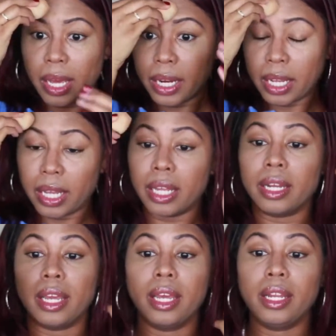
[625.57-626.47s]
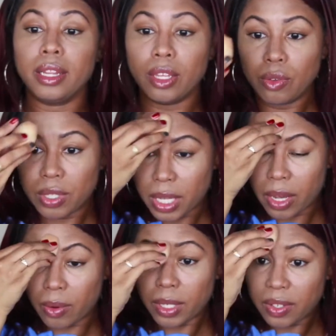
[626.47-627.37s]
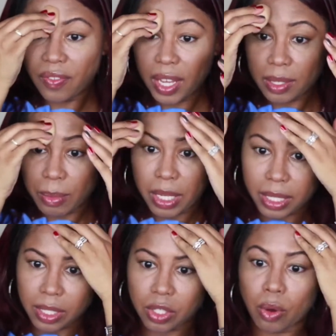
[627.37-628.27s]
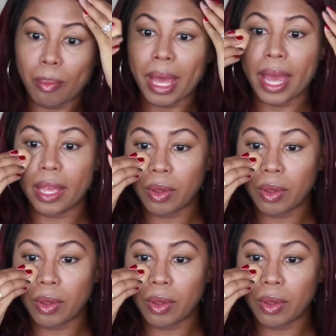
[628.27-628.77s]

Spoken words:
And again, anything you set on this face, because it's so matte,